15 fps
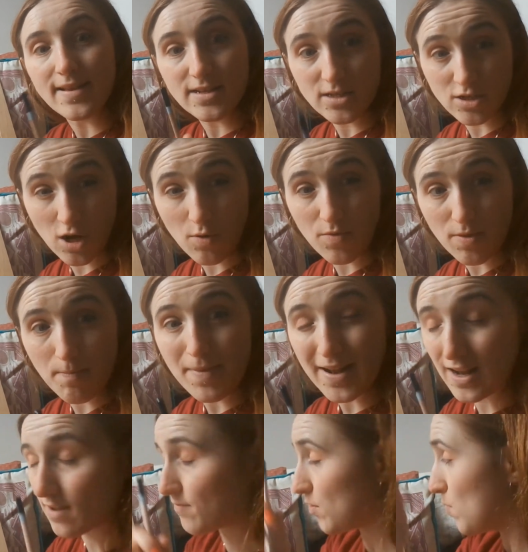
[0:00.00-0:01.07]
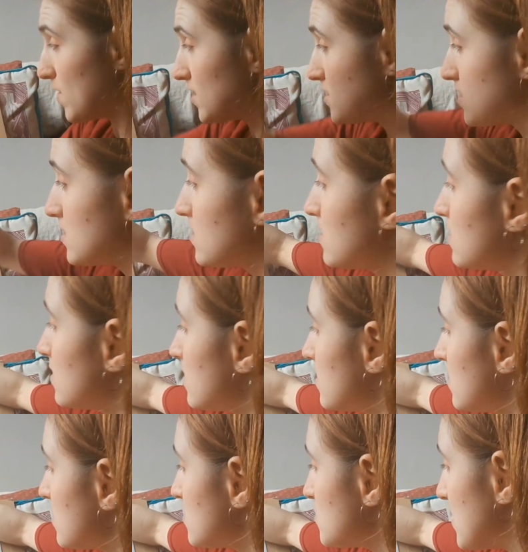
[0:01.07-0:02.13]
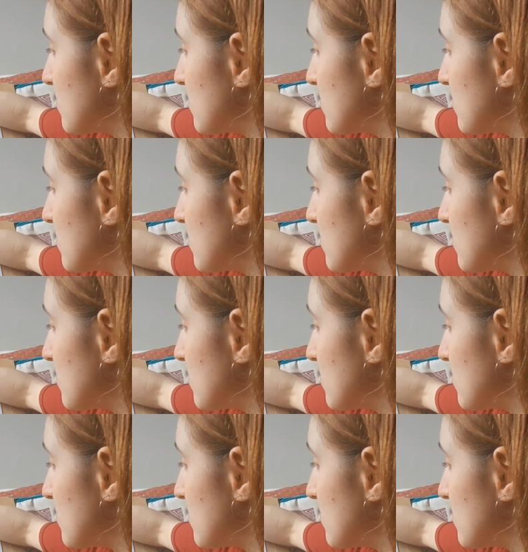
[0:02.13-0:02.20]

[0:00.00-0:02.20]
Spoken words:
to start with the middle of the word. So